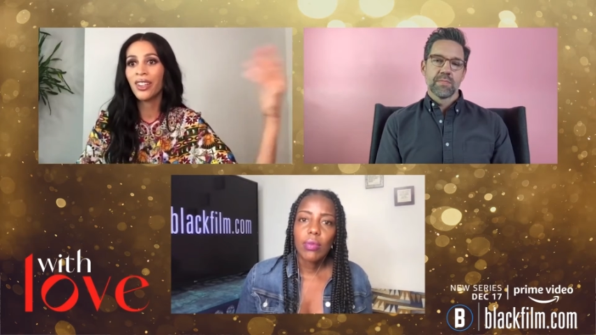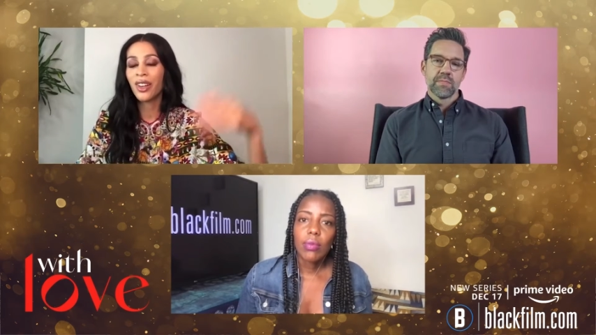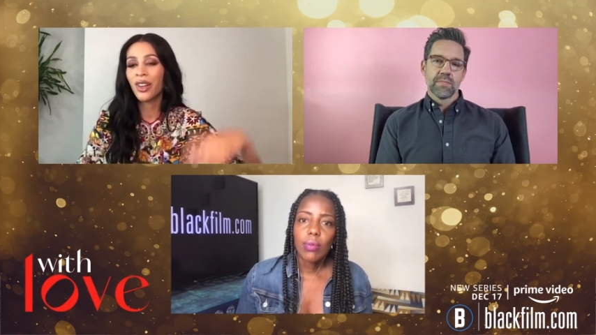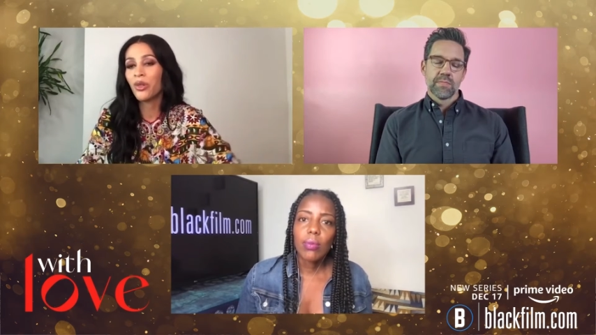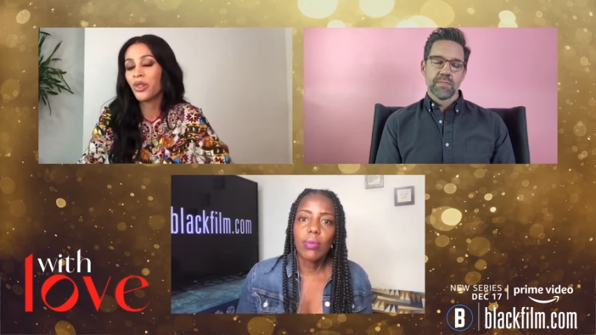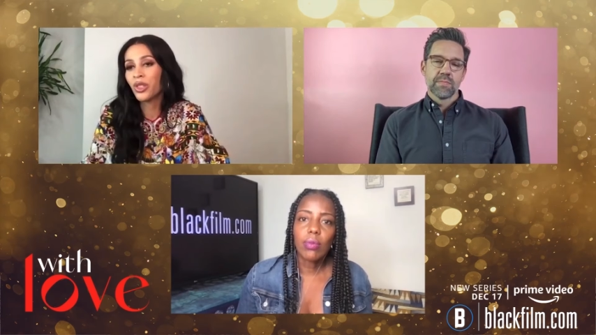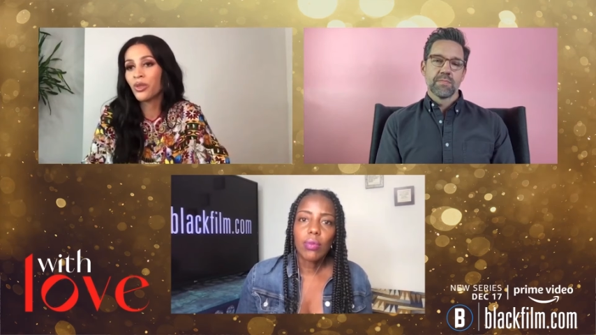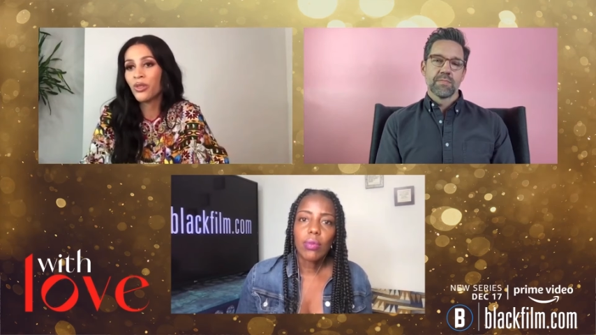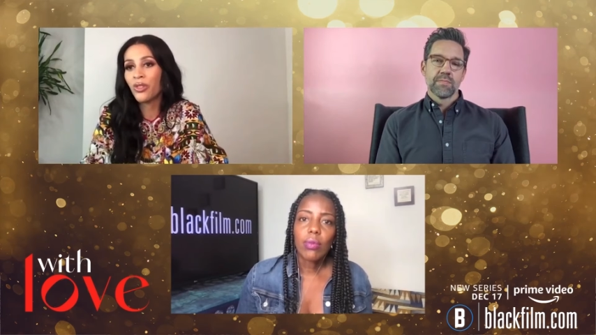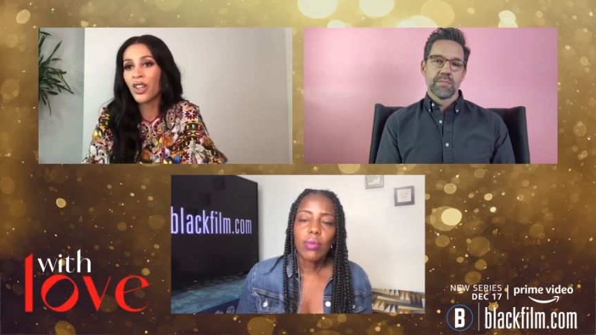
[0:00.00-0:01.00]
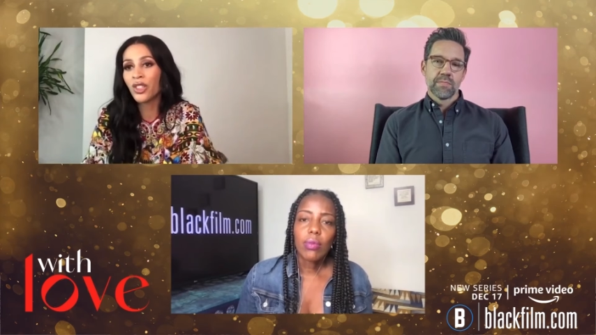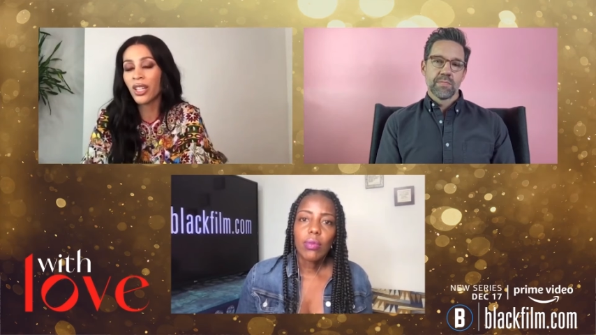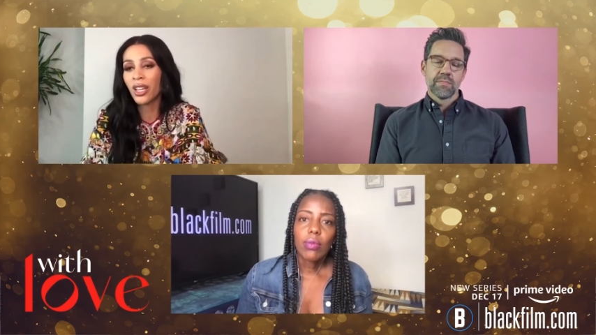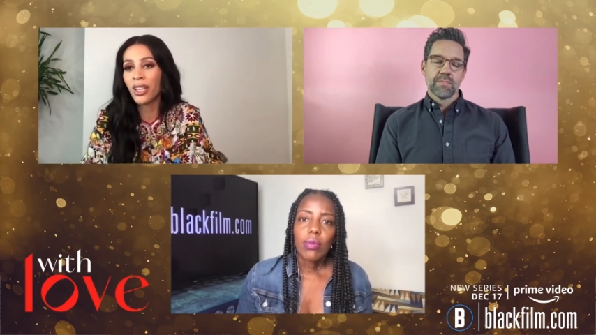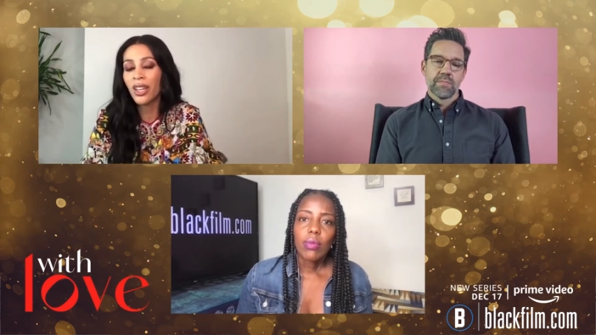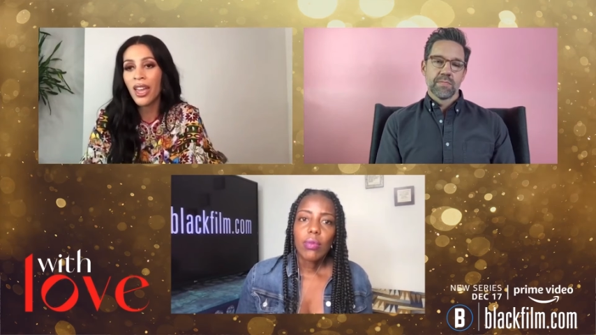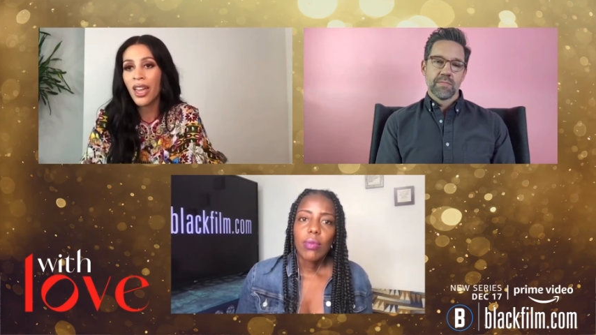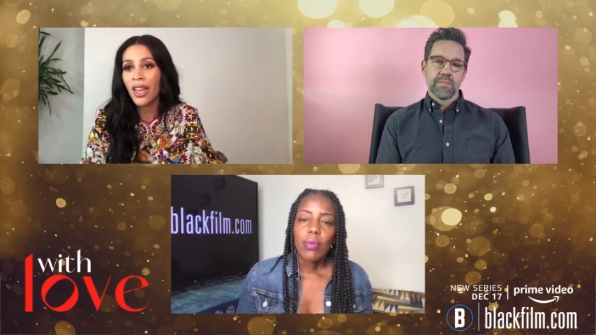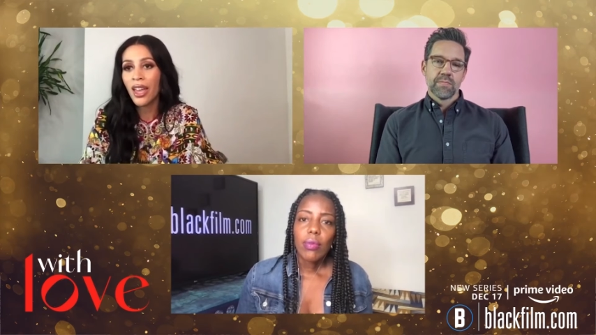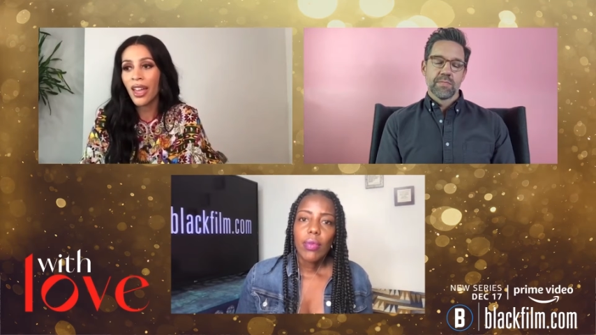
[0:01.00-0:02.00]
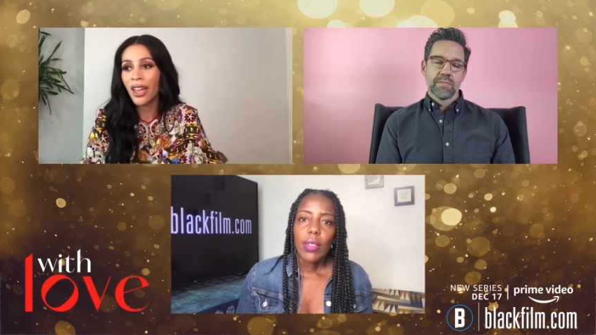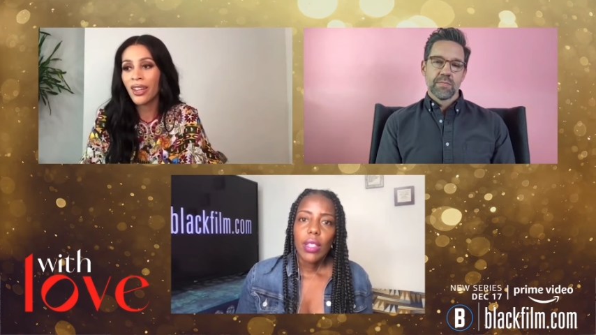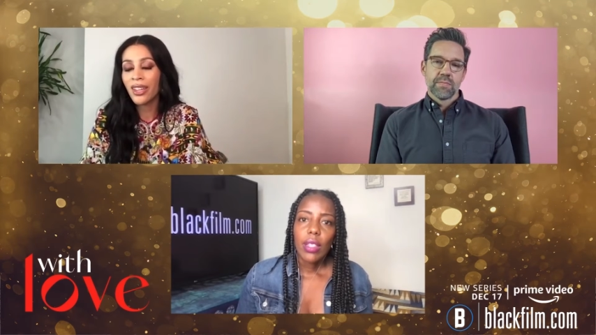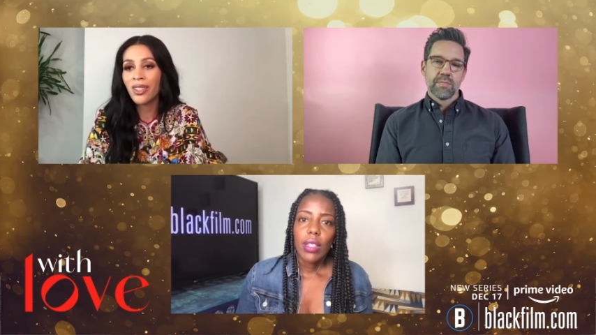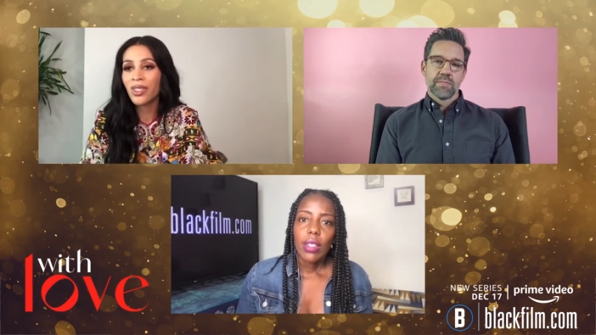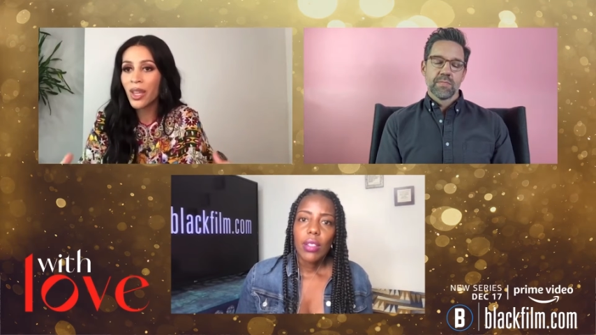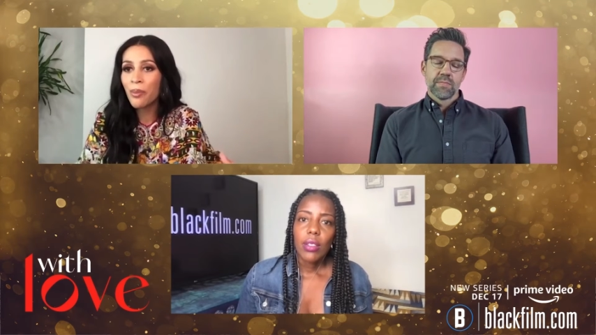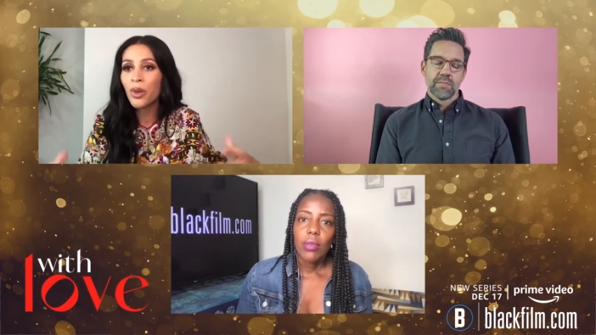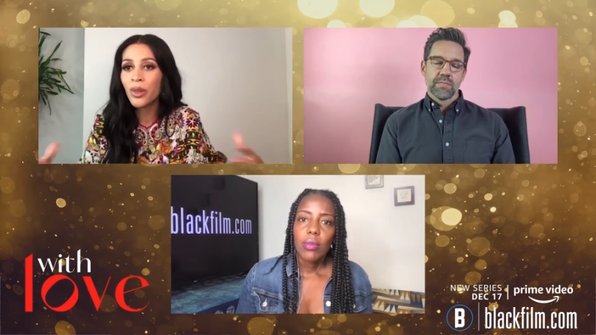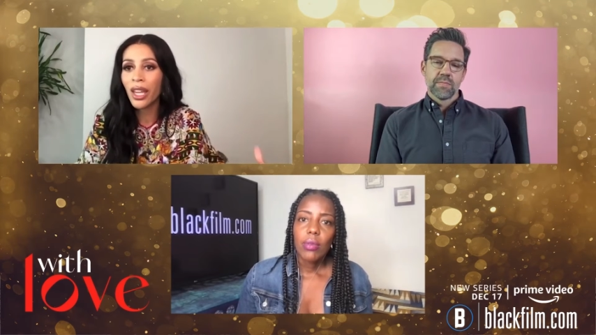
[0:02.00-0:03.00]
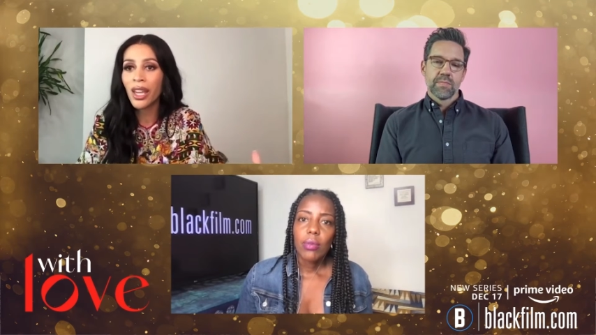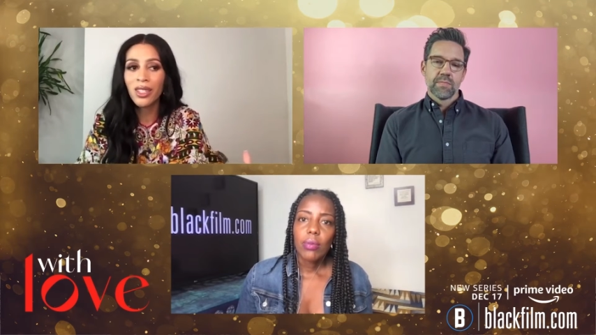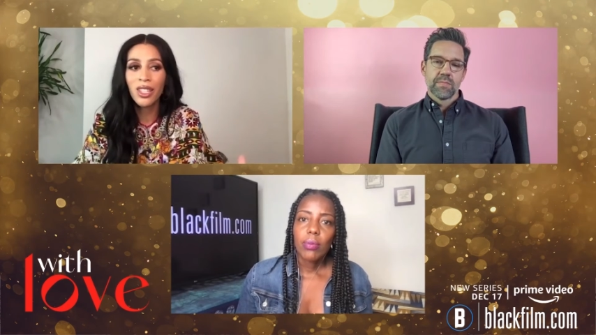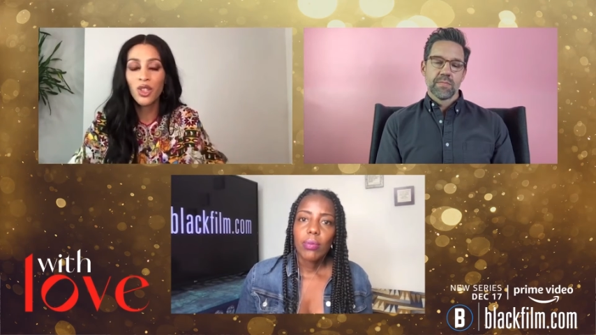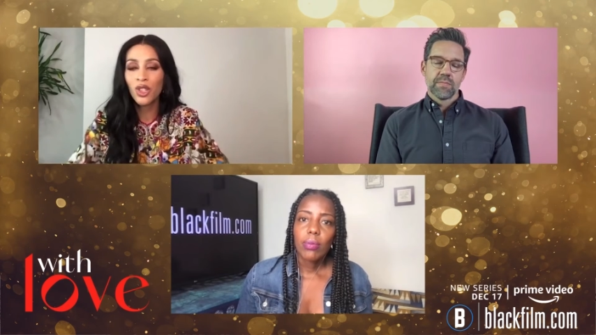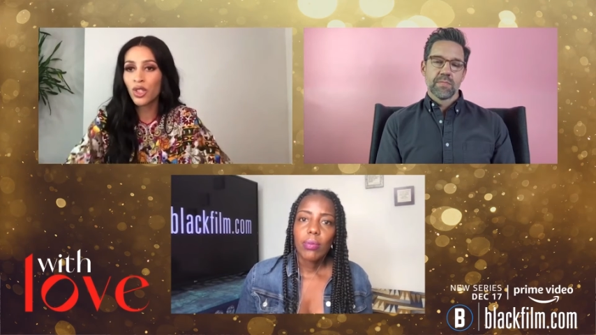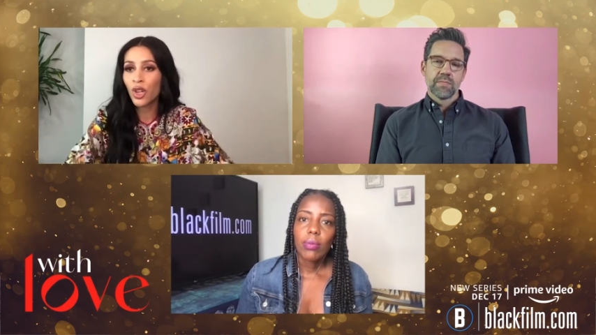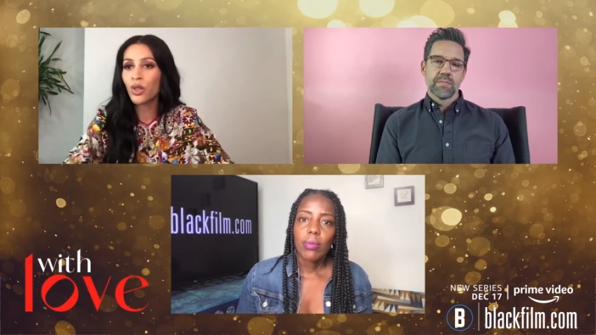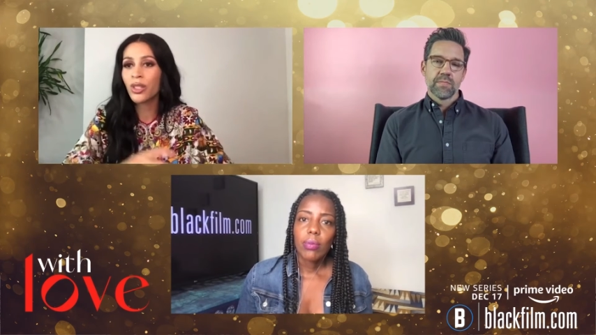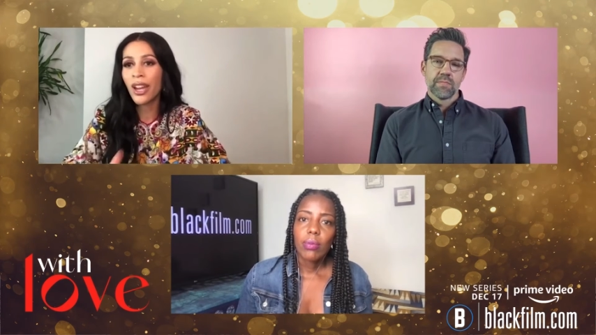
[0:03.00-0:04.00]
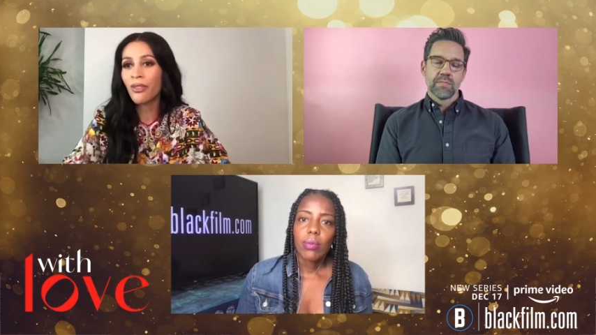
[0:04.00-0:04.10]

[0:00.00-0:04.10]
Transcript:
Speaker 1: You know, mm-hmm. it was just refreshing and and it's simple things that just shows